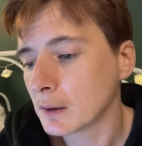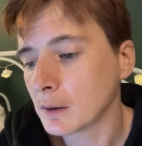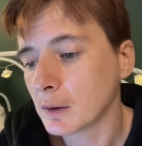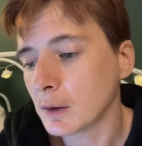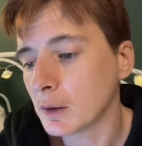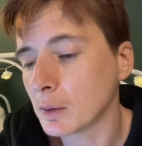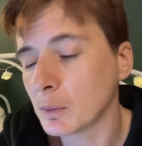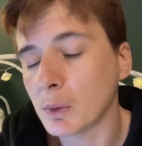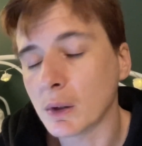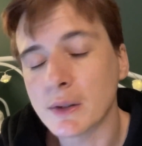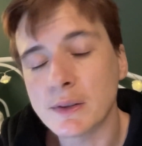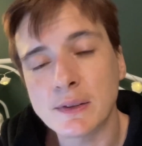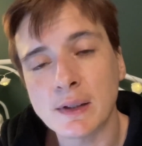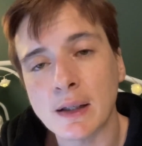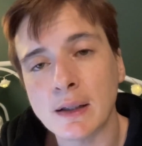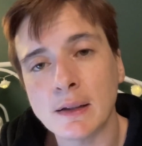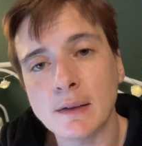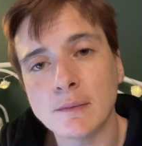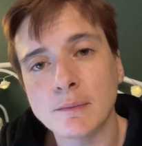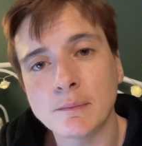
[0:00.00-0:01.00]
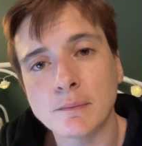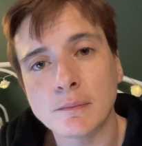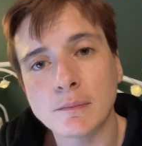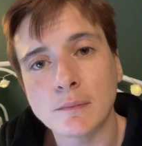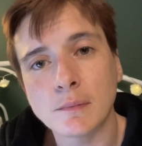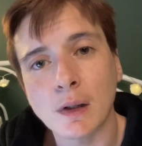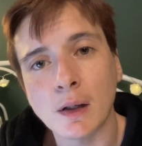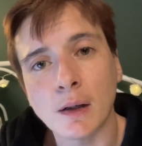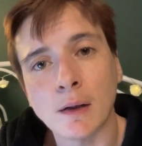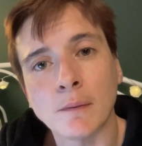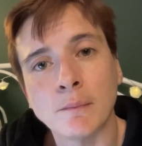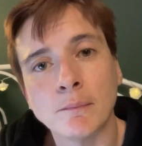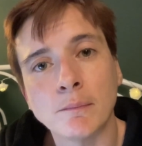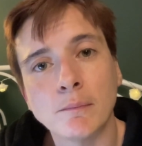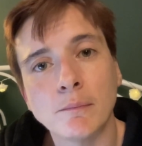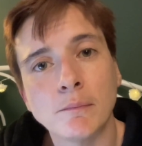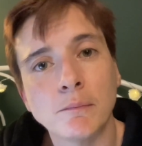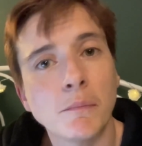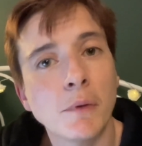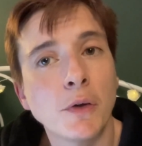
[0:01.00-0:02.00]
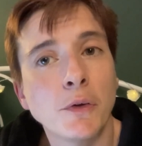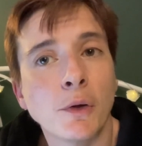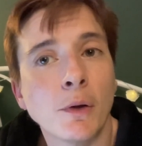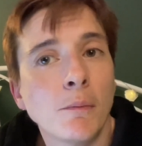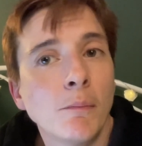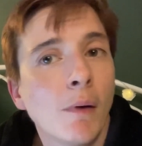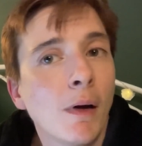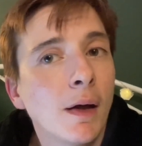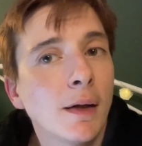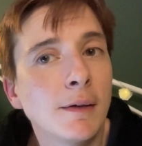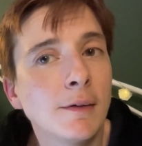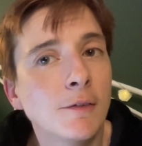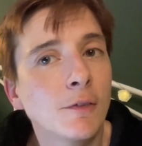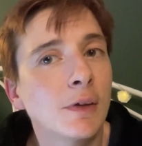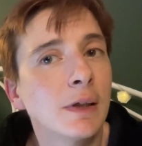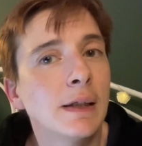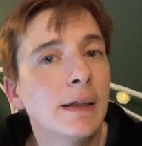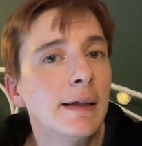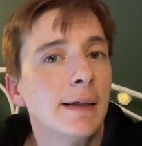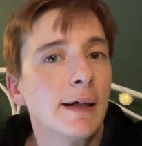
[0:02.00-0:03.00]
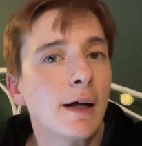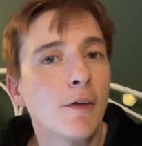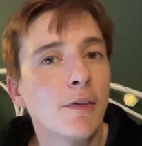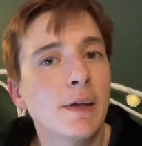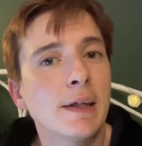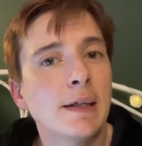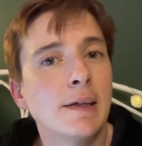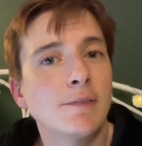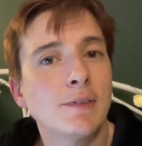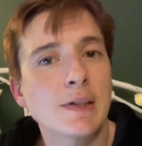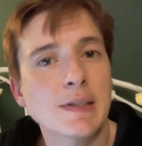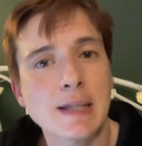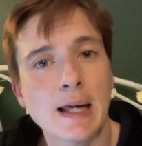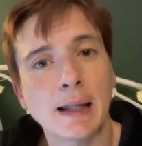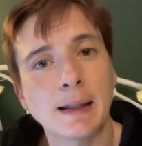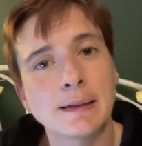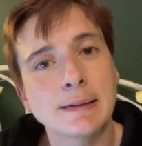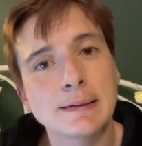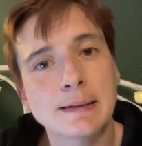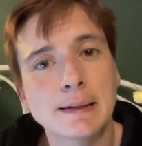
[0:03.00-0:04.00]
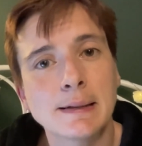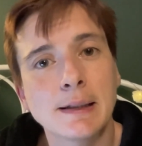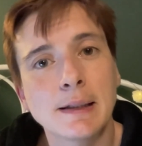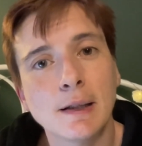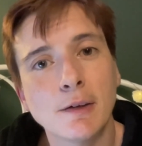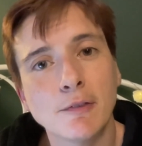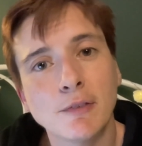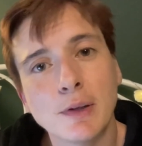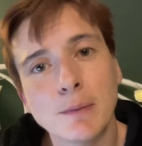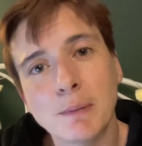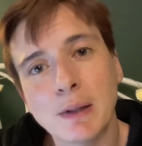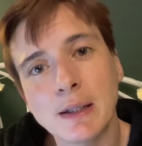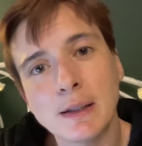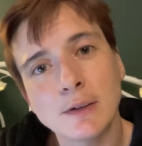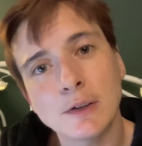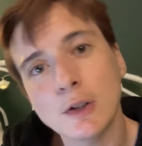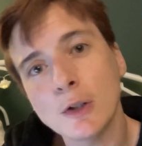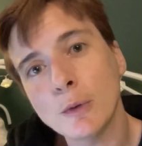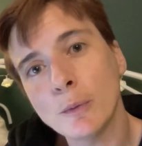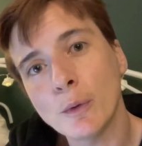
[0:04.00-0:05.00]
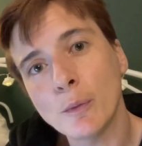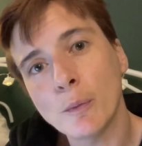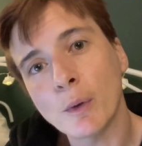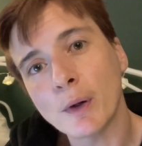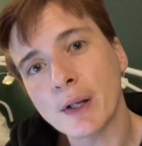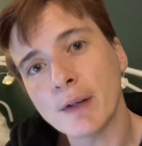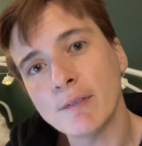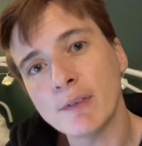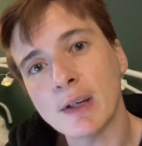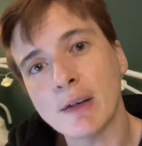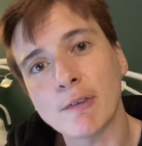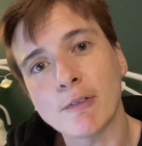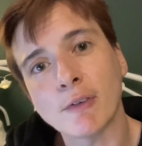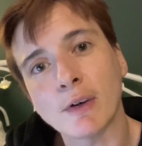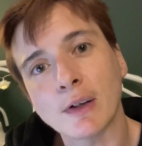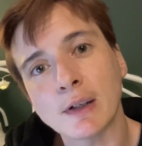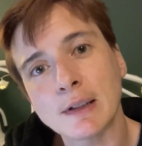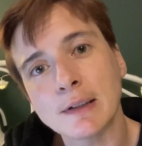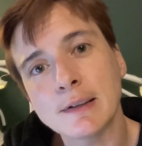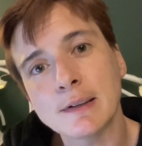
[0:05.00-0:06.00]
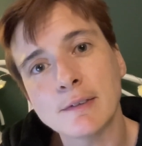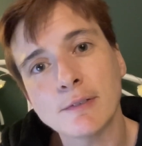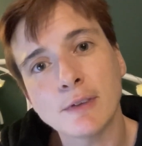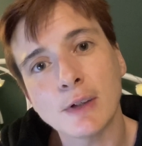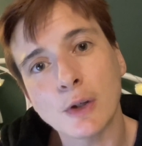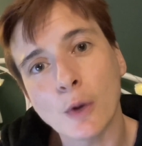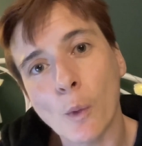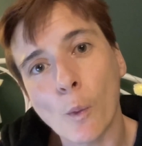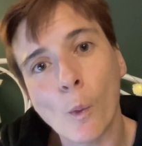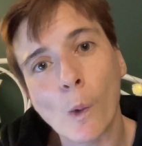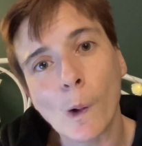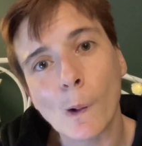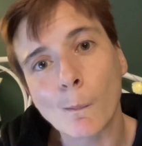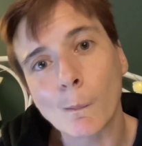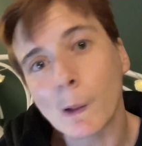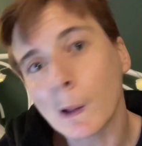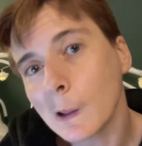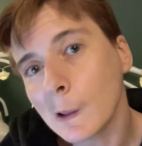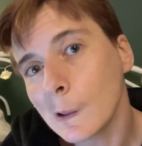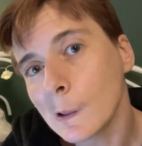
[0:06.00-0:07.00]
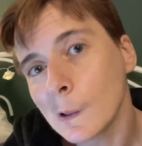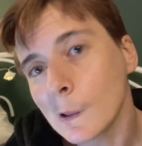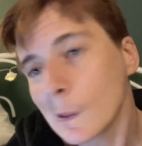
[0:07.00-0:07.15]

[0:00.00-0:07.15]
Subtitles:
who I date. I don't mind, really. I think if you're talented enough, you make do with whatever you find, if you know what I mean.